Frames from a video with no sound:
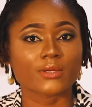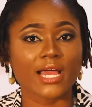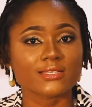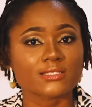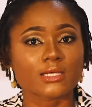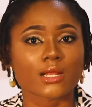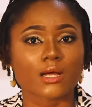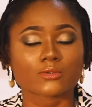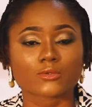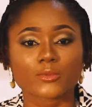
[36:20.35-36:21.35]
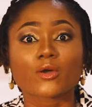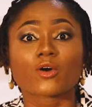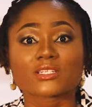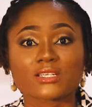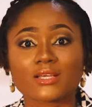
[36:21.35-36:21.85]
I didn't stay in Argungu
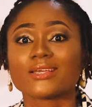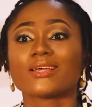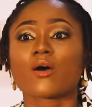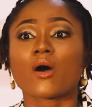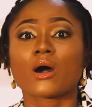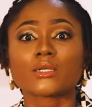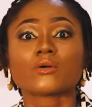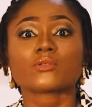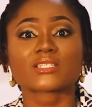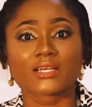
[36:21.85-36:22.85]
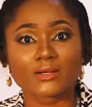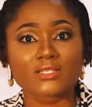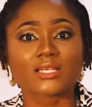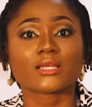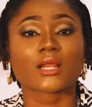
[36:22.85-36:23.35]
because all the
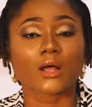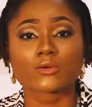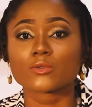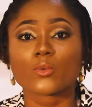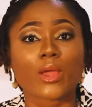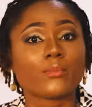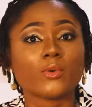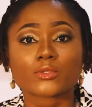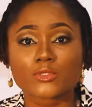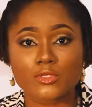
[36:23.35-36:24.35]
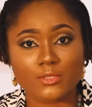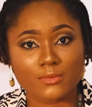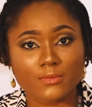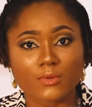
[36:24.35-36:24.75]
hotels in Argungu were booked,